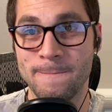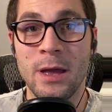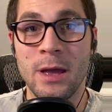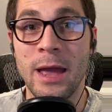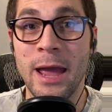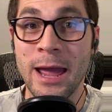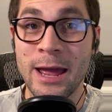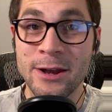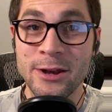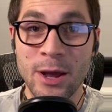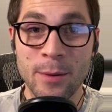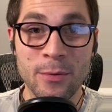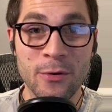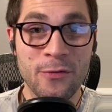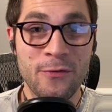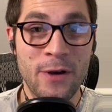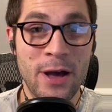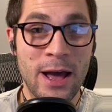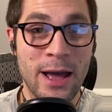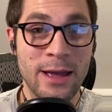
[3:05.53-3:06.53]
And number
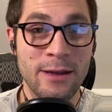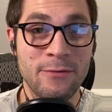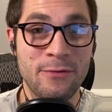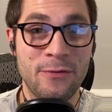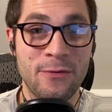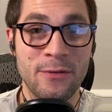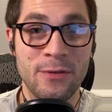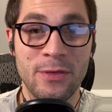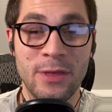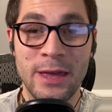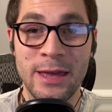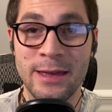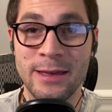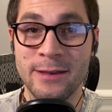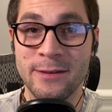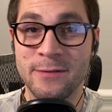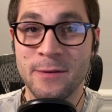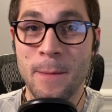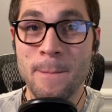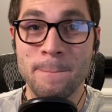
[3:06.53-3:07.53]
five
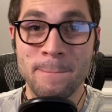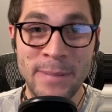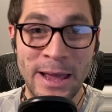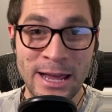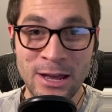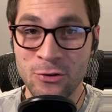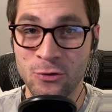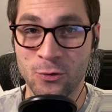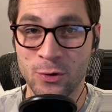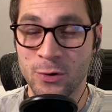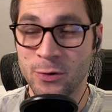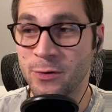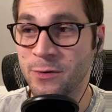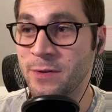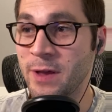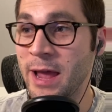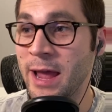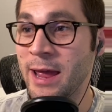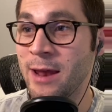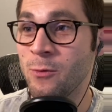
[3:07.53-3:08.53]
is Mandrillz,
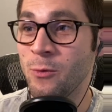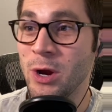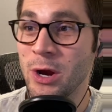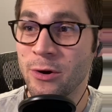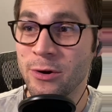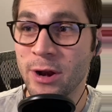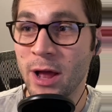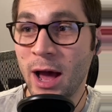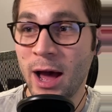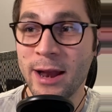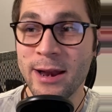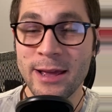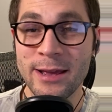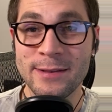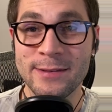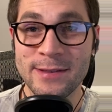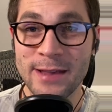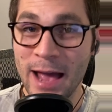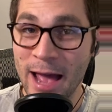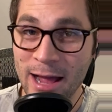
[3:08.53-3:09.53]
and we are not
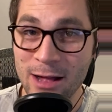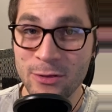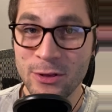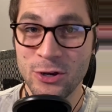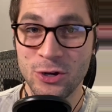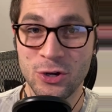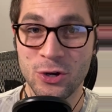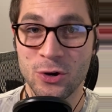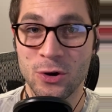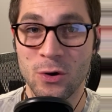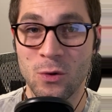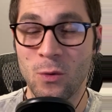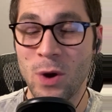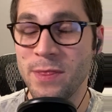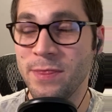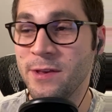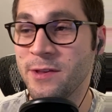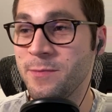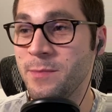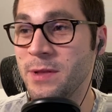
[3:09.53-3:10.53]
exactly sure
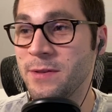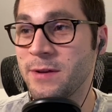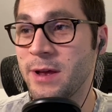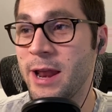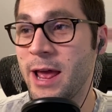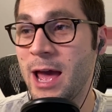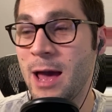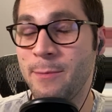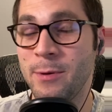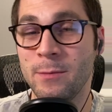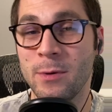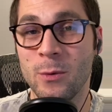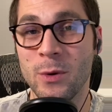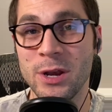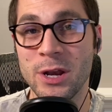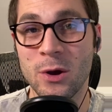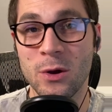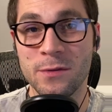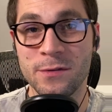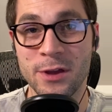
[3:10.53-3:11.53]
when this mint's going to happen, but we
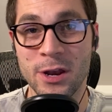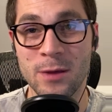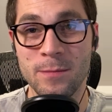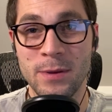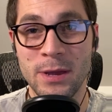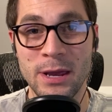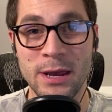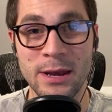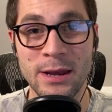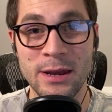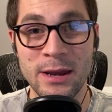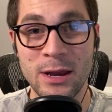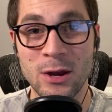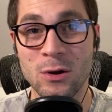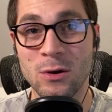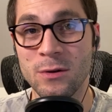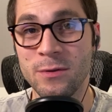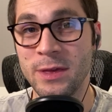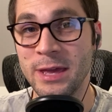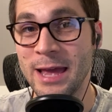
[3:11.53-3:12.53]
know it's going to be
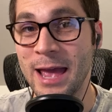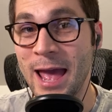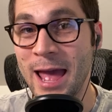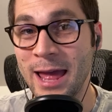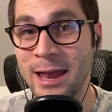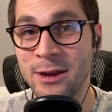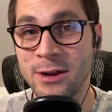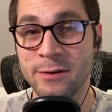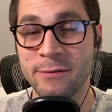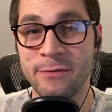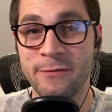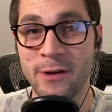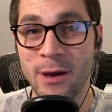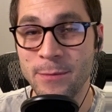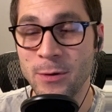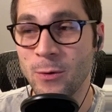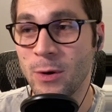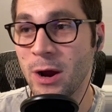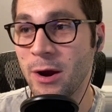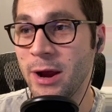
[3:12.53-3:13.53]
near the end of
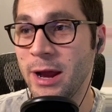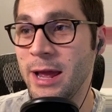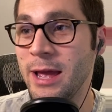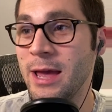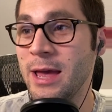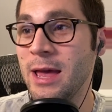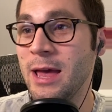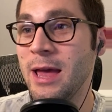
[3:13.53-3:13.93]
February,